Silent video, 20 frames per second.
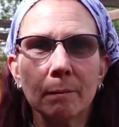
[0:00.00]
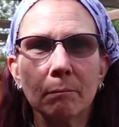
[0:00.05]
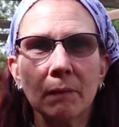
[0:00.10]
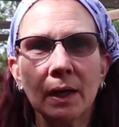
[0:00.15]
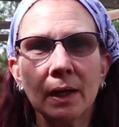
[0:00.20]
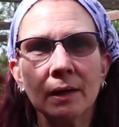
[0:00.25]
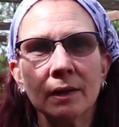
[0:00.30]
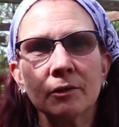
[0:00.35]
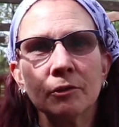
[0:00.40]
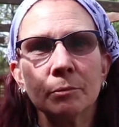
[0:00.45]

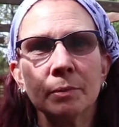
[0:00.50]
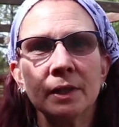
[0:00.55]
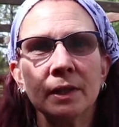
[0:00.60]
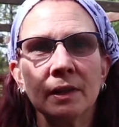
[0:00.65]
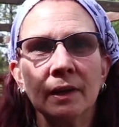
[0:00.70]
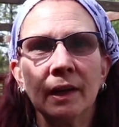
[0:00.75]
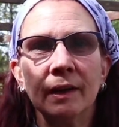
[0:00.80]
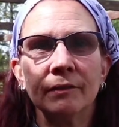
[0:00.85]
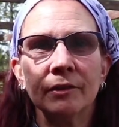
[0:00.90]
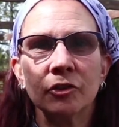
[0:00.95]
My
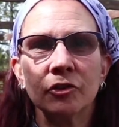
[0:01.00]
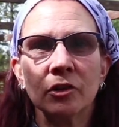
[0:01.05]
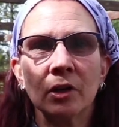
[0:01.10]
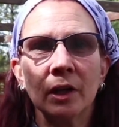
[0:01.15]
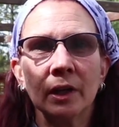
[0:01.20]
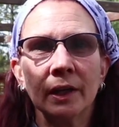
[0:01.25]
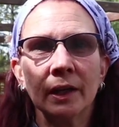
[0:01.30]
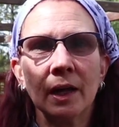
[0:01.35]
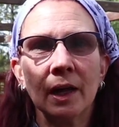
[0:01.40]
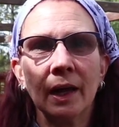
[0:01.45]
husband David
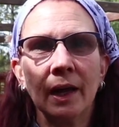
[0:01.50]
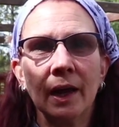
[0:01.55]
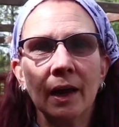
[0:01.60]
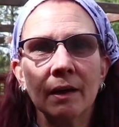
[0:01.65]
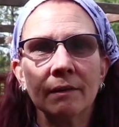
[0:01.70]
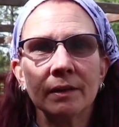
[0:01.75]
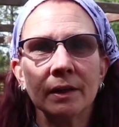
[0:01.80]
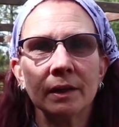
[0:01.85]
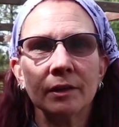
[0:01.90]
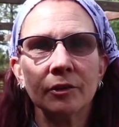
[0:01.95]
John and I
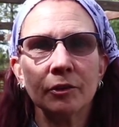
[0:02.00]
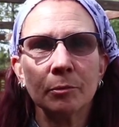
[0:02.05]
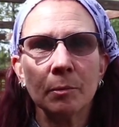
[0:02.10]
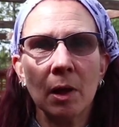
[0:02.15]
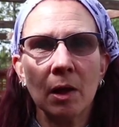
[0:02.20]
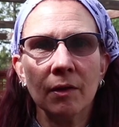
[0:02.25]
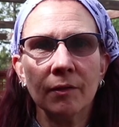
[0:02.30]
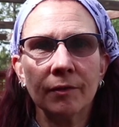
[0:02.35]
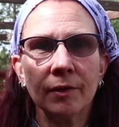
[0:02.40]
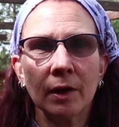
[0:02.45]
have a
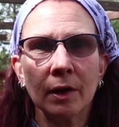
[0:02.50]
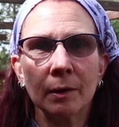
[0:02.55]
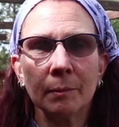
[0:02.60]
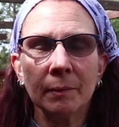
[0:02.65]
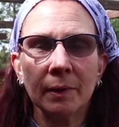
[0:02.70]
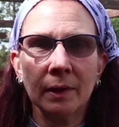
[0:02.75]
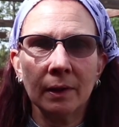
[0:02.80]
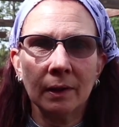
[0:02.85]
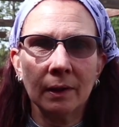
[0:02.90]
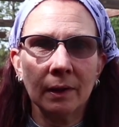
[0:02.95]
small
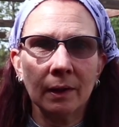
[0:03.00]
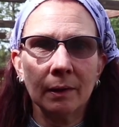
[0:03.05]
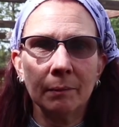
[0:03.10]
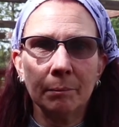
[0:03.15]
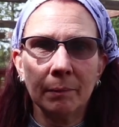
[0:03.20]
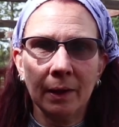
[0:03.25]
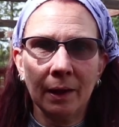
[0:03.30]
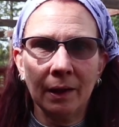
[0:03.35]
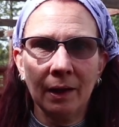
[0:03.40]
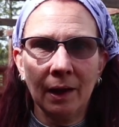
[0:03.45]
farm in the
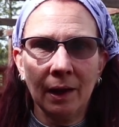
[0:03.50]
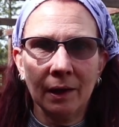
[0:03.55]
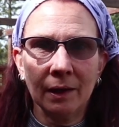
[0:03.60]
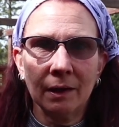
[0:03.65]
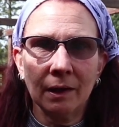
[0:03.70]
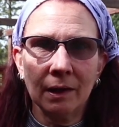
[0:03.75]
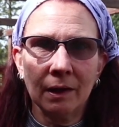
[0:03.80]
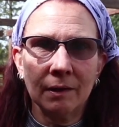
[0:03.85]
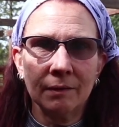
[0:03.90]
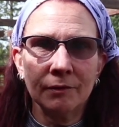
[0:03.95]

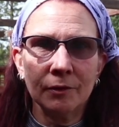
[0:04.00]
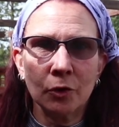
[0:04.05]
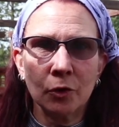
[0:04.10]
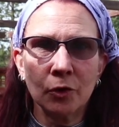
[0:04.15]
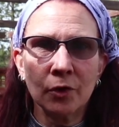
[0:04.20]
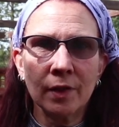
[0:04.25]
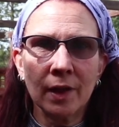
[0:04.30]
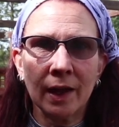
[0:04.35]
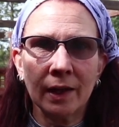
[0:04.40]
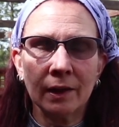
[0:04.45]
panhandle of
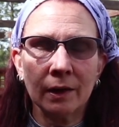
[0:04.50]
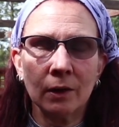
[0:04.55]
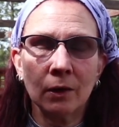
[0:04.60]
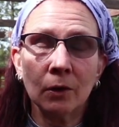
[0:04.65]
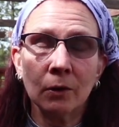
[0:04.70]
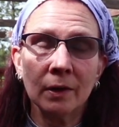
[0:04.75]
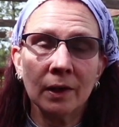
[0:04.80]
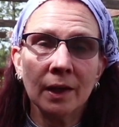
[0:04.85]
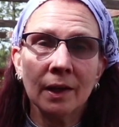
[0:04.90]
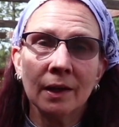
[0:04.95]
North
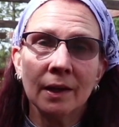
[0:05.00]
Idaho.